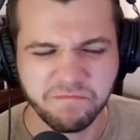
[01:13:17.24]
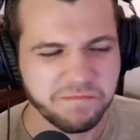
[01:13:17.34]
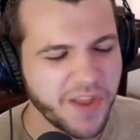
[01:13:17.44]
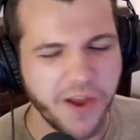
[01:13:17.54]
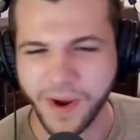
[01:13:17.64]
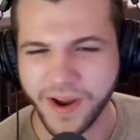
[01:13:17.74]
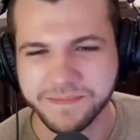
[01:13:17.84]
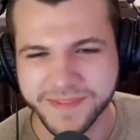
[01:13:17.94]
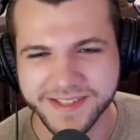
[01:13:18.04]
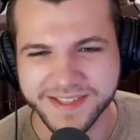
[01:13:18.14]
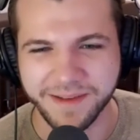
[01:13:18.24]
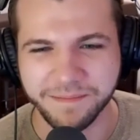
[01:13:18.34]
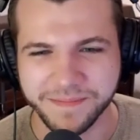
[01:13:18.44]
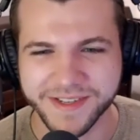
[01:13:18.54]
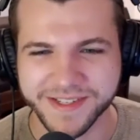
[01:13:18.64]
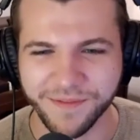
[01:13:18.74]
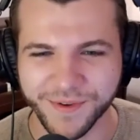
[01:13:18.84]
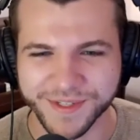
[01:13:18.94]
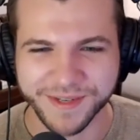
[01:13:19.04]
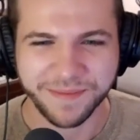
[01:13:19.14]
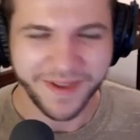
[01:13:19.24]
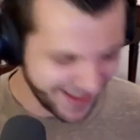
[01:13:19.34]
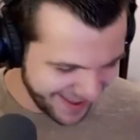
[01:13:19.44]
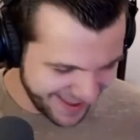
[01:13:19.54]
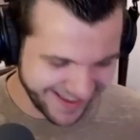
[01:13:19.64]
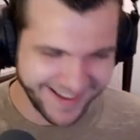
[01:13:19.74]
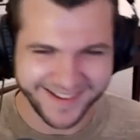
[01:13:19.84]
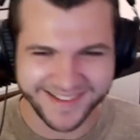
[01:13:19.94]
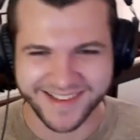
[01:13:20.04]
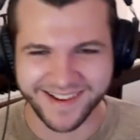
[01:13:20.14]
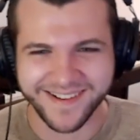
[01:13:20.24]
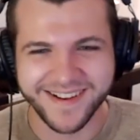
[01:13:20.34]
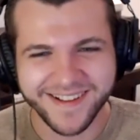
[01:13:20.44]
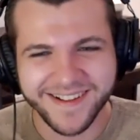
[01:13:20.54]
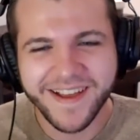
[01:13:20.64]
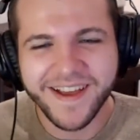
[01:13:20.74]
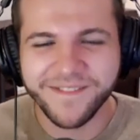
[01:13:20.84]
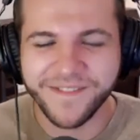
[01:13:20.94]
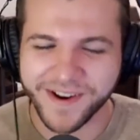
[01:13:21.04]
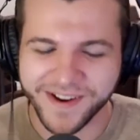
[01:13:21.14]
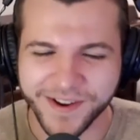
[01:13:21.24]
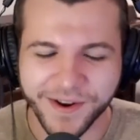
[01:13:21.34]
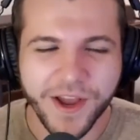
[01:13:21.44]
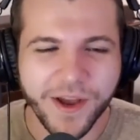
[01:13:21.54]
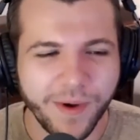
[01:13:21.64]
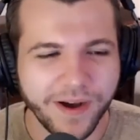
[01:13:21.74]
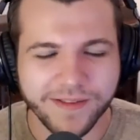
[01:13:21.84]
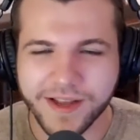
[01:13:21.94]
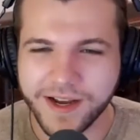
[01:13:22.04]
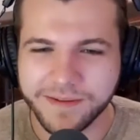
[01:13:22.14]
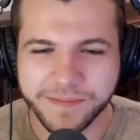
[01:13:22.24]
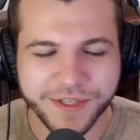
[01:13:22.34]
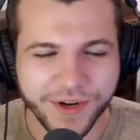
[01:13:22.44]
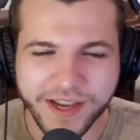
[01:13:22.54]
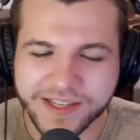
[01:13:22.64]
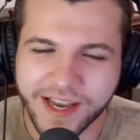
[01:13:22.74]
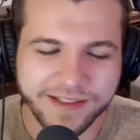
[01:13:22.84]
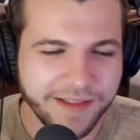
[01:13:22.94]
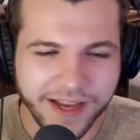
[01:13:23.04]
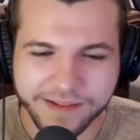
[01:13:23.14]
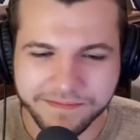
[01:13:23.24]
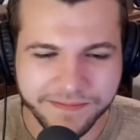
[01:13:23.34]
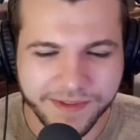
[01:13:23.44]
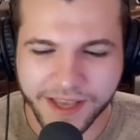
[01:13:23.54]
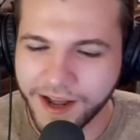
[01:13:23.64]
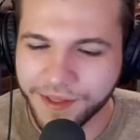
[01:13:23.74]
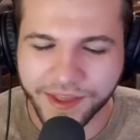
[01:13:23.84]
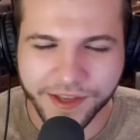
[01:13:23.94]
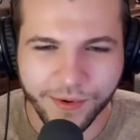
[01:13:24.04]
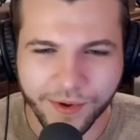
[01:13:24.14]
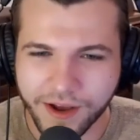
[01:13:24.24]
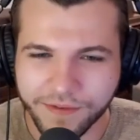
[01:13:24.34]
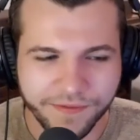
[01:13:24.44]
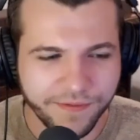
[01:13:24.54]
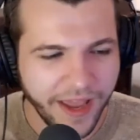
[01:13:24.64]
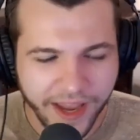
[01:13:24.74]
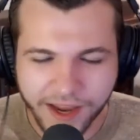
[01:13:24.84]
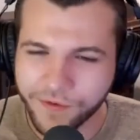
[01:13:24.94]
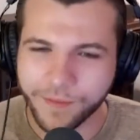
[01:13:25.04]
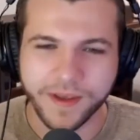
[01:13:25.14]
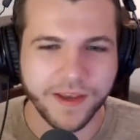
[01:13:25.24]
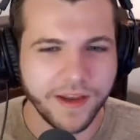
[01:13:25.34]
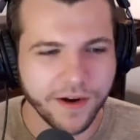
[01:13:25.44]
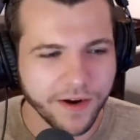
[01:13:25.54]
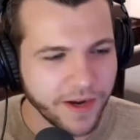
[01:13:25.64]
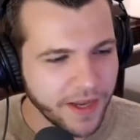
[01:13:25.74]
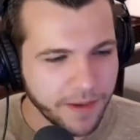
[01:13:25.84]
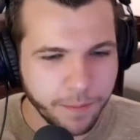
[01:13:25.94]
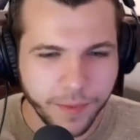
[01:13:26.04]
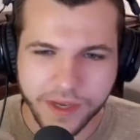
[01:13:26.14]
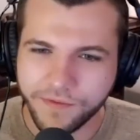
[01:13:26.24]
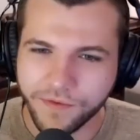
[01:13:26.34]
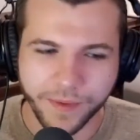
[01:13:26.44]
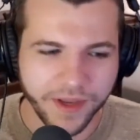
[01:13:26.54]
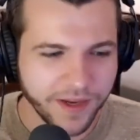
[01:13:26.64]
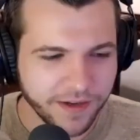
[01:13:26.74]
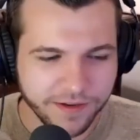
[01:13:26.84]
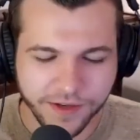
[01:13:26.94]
all right, it's time for sleep. So very good. Well, Mr. Casey, I cannot thank you enough, A, for being here, B, for being,